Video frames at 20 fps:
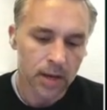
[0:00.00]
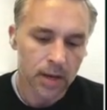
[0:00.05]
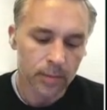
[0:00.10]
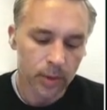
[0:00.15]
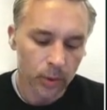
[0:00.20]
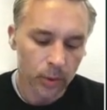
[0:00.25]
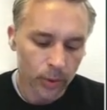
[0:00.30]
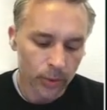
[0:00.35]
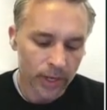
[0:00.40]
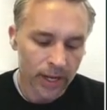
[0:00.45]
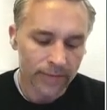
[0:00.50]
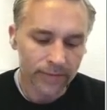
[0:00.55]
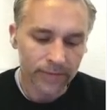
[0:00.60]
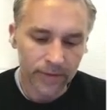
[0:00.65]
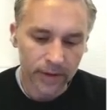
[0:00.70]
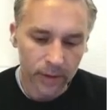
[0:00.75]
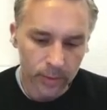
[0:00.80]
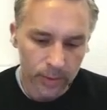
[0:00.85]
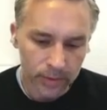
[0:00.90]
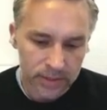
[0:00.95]
But what we have
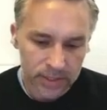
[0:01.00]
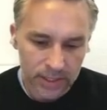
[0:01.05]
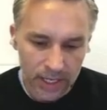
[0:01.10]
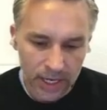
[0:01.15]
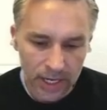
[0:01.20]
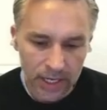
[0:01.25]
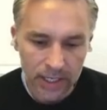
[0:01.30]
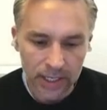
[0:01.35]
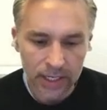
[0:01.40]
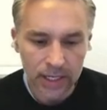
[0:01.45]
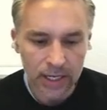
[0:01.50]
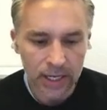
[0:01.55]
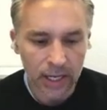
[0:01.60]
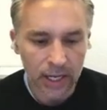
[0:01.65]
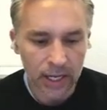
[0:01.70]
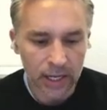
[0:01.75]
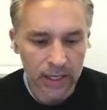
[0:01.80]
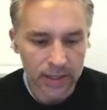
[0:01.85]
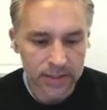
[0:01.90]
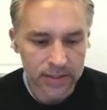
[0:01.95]
available today
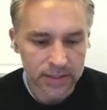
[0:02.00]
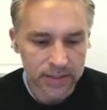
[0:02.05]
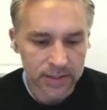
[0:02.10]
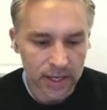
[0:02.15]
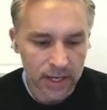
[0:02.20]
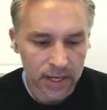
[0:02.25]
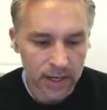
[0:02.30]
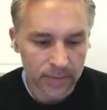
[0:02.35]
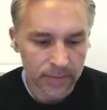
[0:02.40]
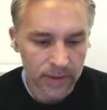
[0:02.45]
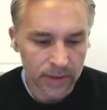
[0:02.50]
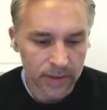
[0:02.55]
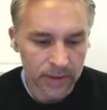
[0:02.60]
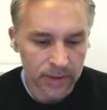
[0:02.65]
is um,